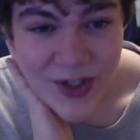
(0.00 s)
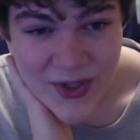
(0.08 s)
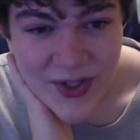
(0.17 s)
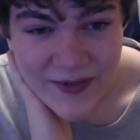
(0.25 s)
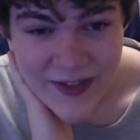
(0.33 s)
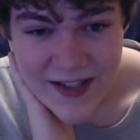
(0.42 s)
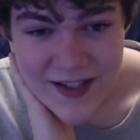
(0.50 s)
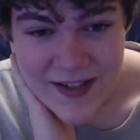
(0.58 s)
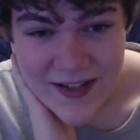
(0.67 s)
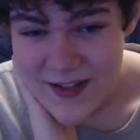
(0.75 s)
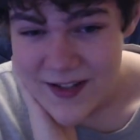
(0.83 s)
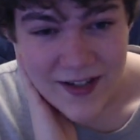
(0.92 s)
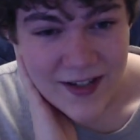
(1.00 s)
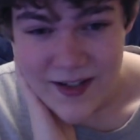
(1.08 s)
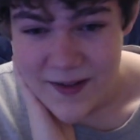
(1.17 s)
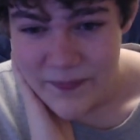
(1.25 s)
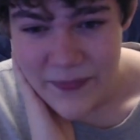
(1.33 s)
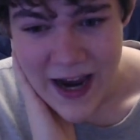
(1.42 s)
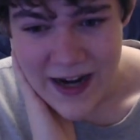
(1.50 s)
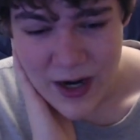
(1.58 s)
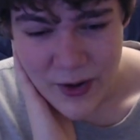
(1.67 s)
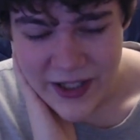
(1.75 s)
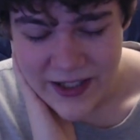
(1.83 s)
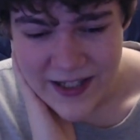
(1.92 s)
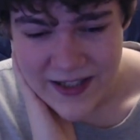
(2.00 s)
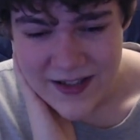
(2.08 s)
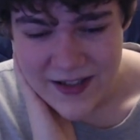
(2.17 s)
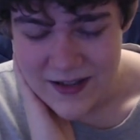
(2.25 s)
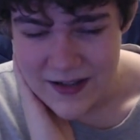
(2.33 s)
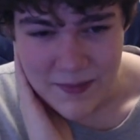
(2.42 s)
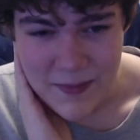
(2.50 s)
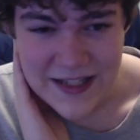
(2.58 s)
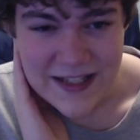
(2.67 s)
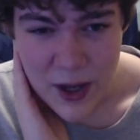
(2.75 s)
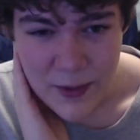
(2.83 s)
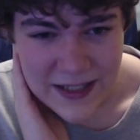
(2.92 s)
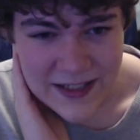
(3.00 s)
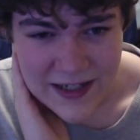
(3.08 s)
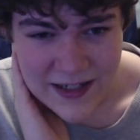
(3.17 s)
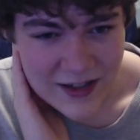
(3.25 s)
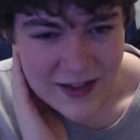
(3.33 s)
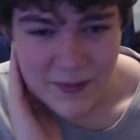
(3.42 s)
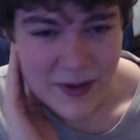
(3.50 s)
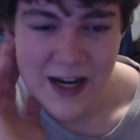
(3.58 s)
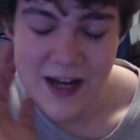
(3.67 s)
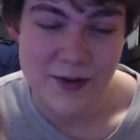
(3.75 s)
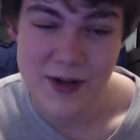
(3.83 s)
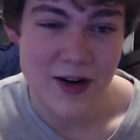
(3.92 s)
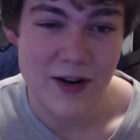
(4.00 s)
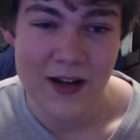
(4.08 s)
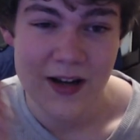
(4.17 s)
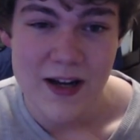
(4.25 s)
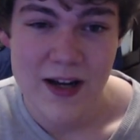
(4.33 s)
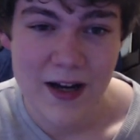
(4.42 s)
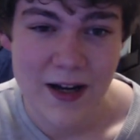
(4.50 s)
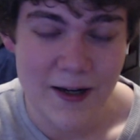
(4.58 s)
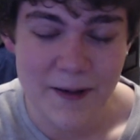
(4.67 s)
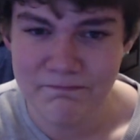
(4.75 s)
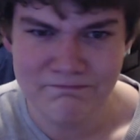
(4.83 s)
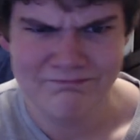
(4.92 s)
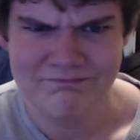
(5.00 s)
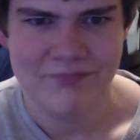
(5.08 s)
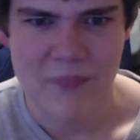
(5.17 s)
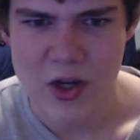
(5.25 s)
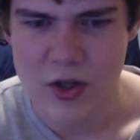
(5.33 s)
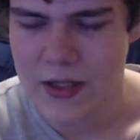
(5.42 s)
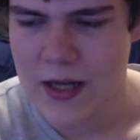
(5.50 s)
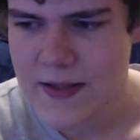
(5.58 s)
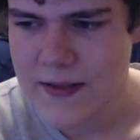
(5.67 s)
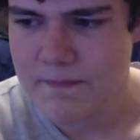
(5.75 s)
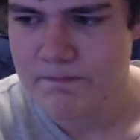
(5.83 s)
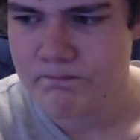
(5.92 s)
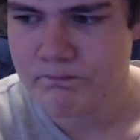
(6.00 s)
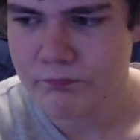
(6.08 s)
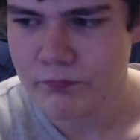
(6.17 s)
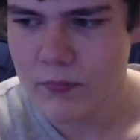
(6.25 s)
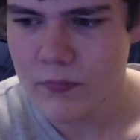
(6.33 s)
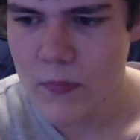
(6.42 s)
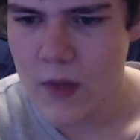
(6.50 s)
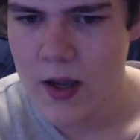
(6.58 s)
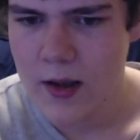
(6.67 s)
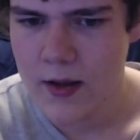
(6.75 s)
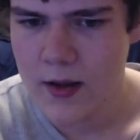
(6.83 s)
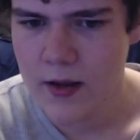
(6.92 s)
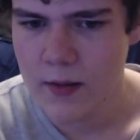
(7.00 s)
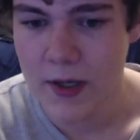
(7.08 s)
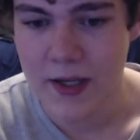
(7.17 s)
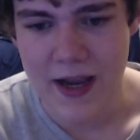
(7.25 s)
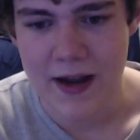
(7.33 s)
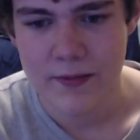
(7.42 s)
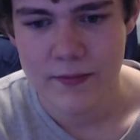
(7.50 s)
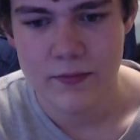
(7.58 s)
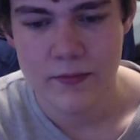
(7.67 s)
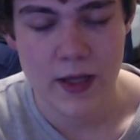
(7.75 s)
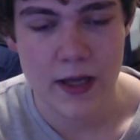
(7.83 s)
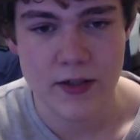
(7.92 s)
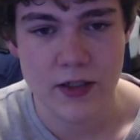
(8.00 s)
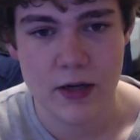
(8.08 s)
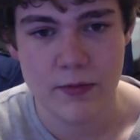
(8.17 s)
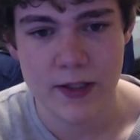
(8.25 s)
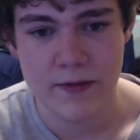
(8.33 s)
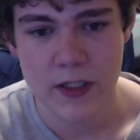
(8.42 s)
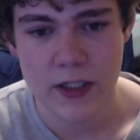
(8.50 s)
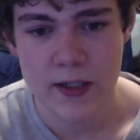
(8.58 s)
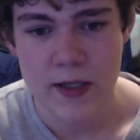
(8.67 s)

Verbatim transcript: service that calculates the, the best sound mixing or something. I don't know. Um, I couldn't guess. But yeah, that turned out pretty fun.